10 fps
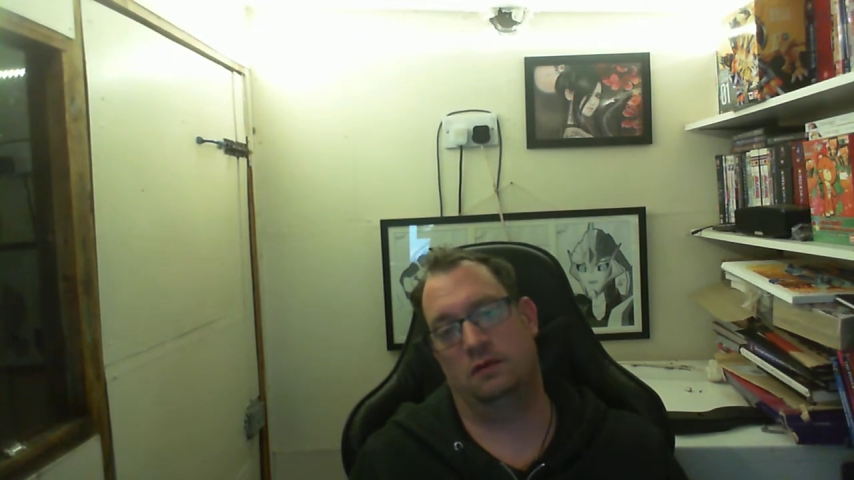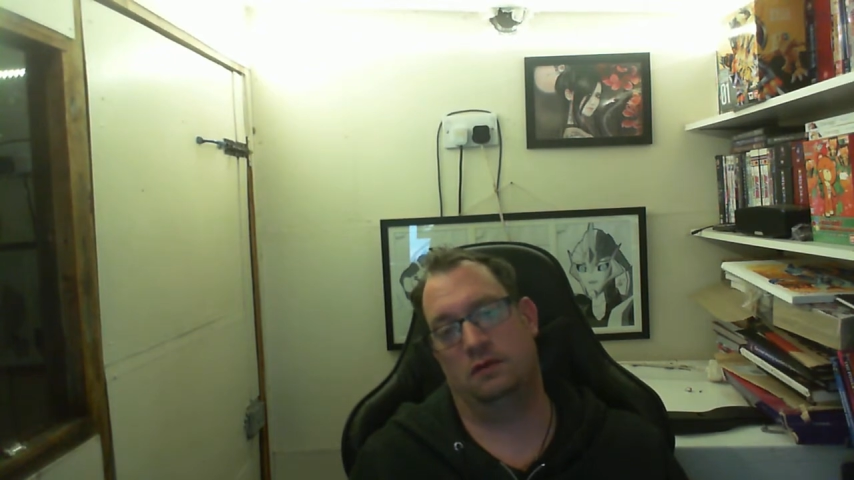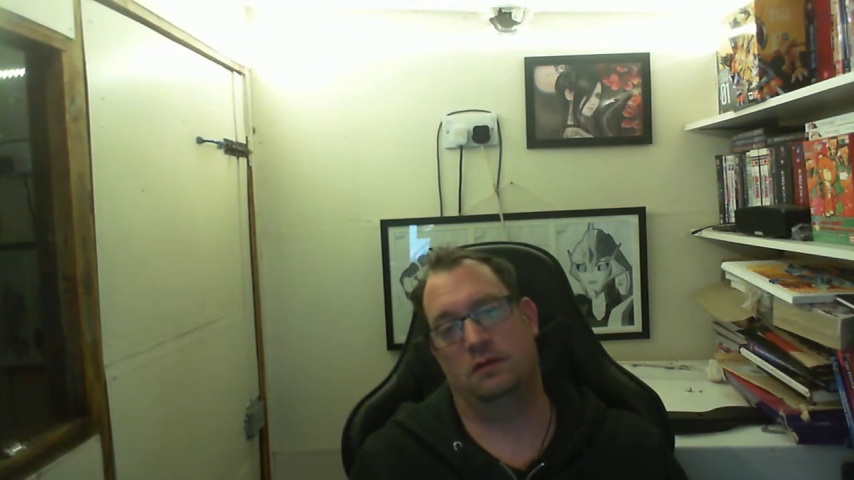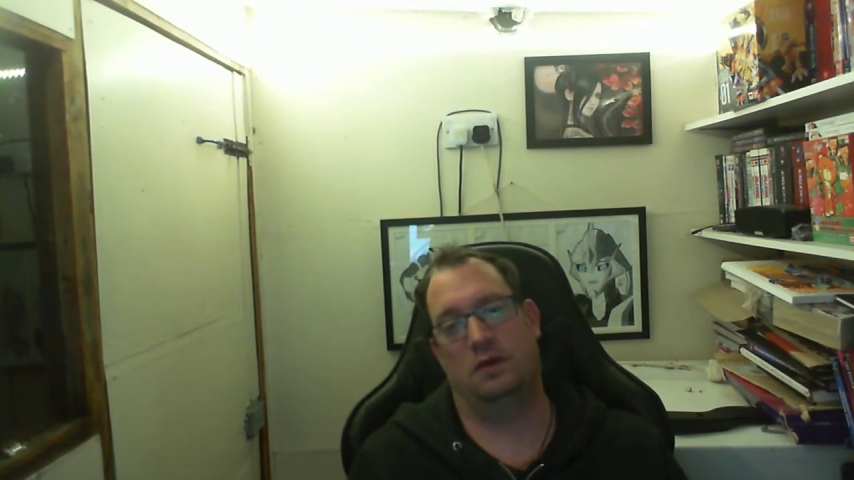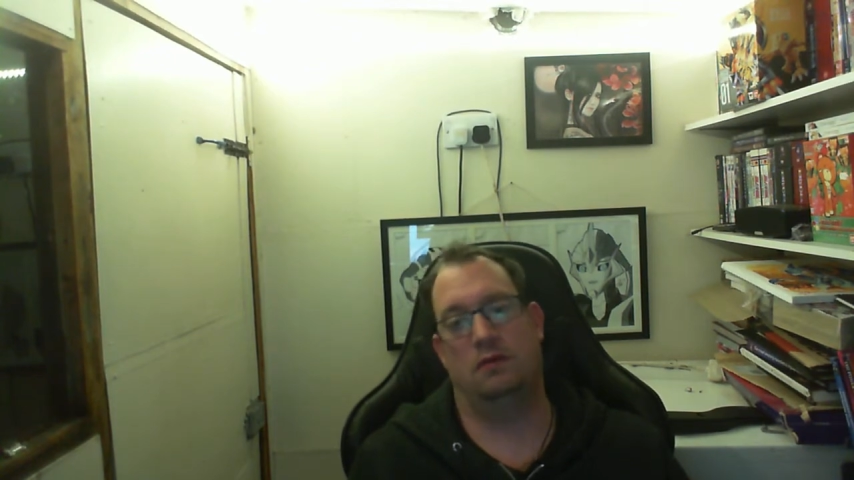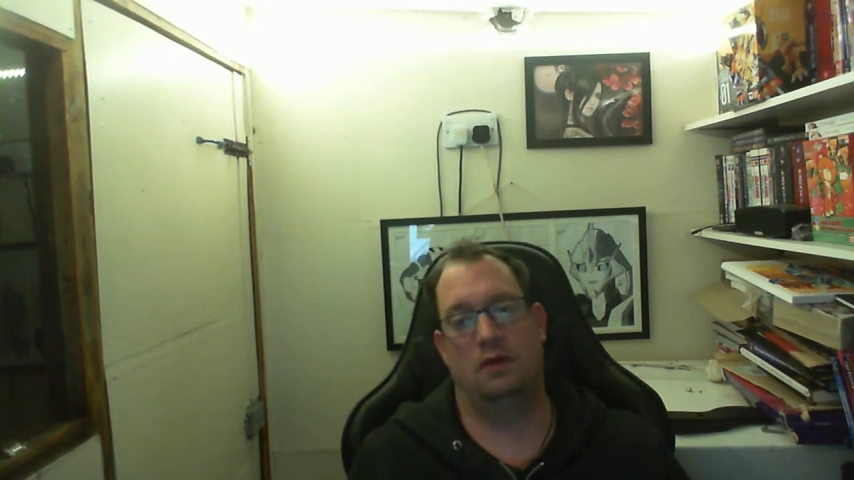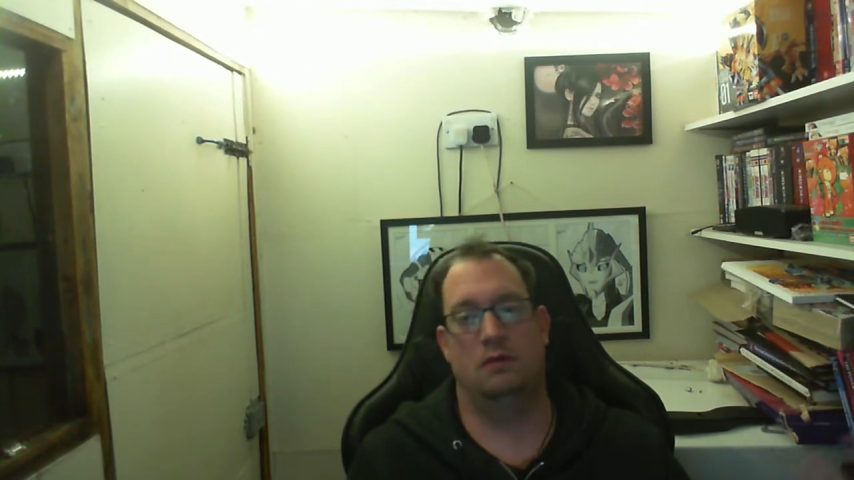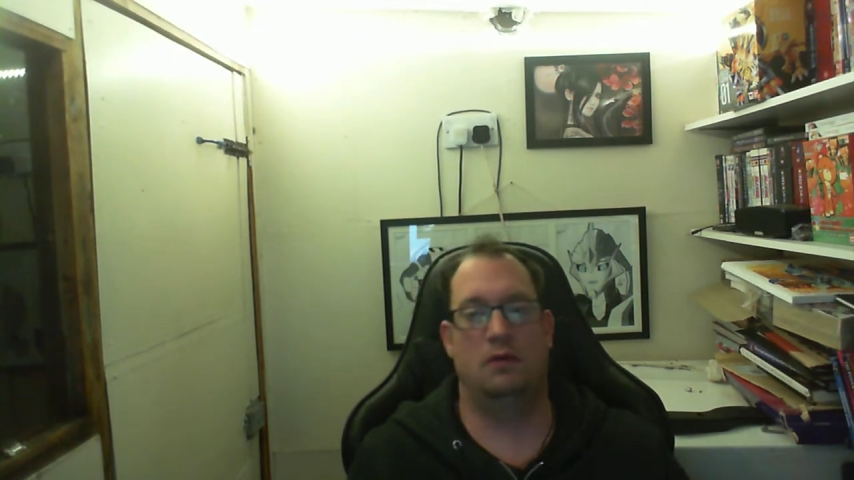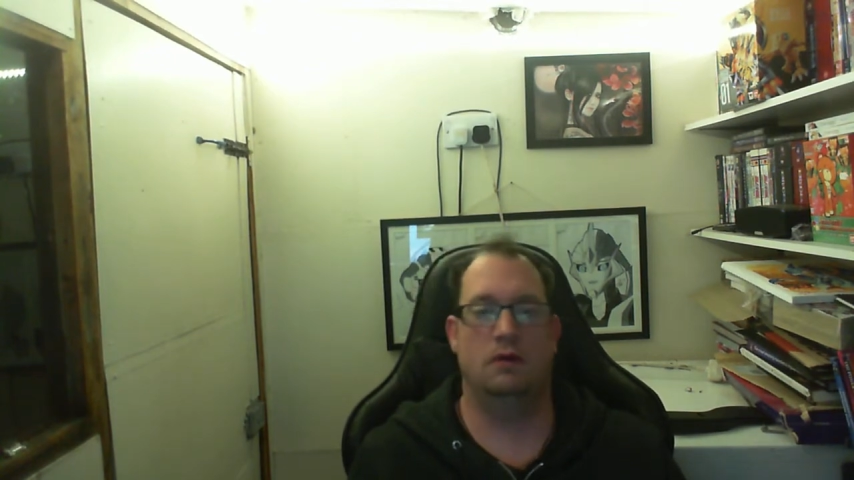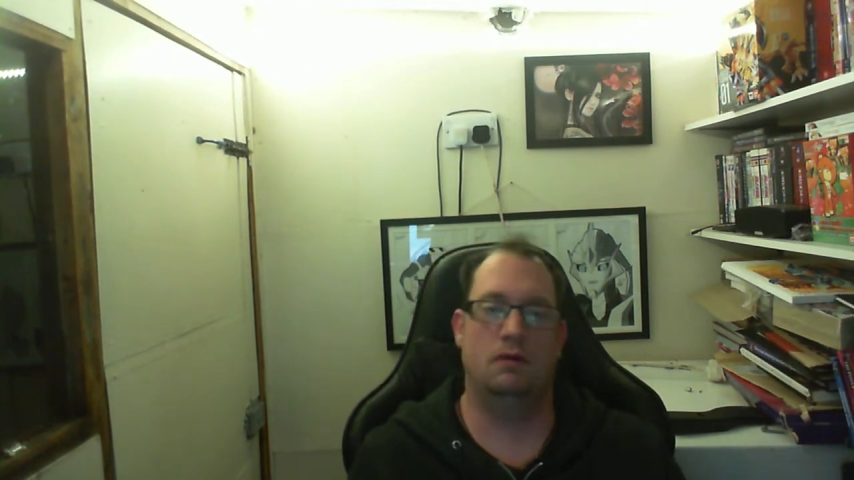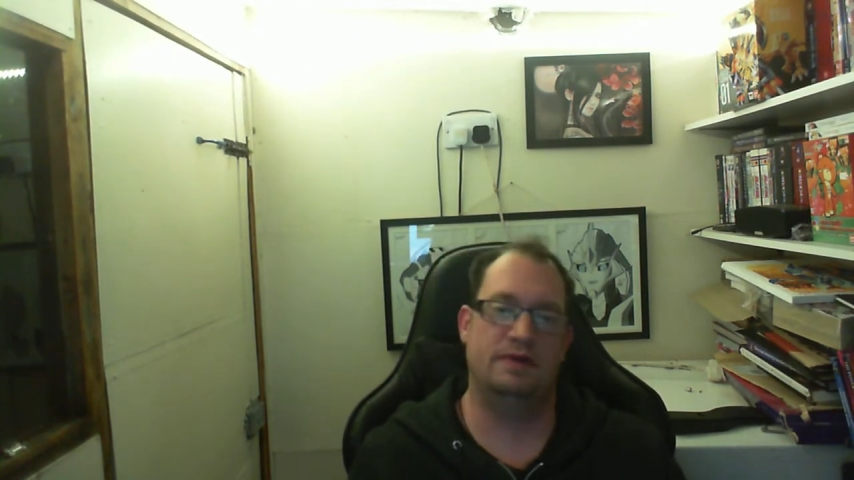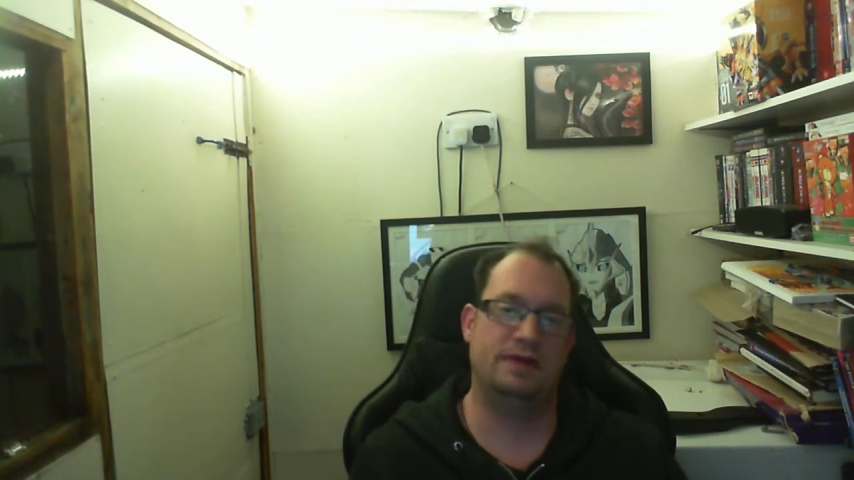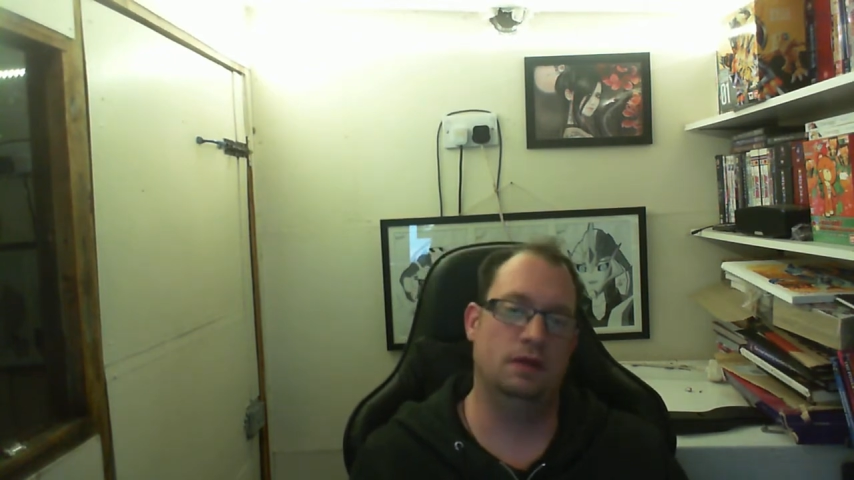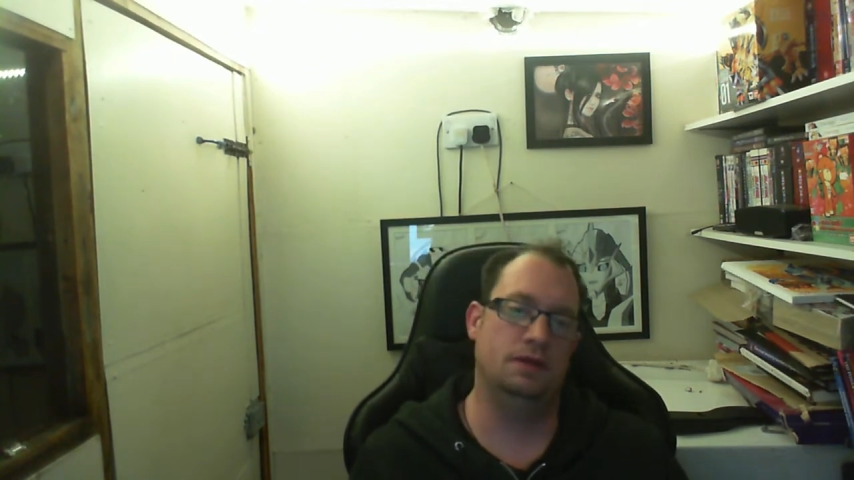What we gonna